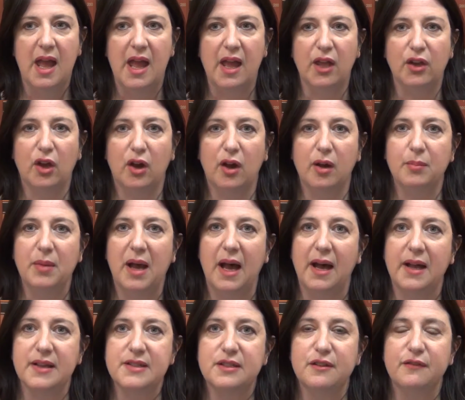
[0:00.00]
and I'm
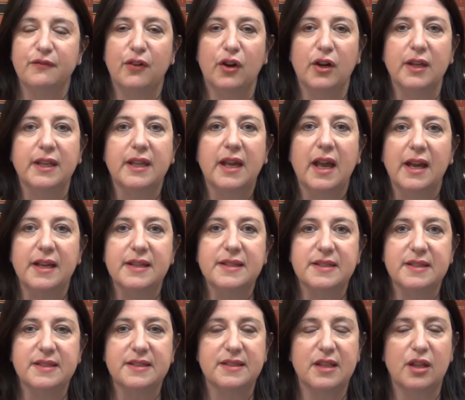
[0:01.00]
asked to find
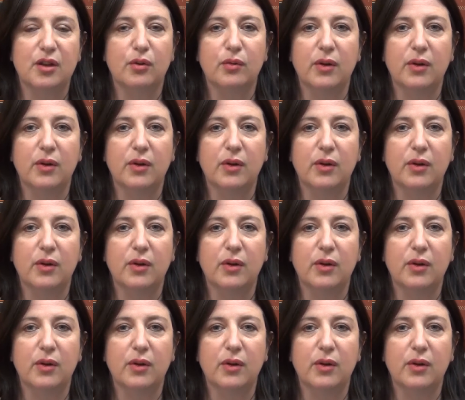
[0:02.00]
cases that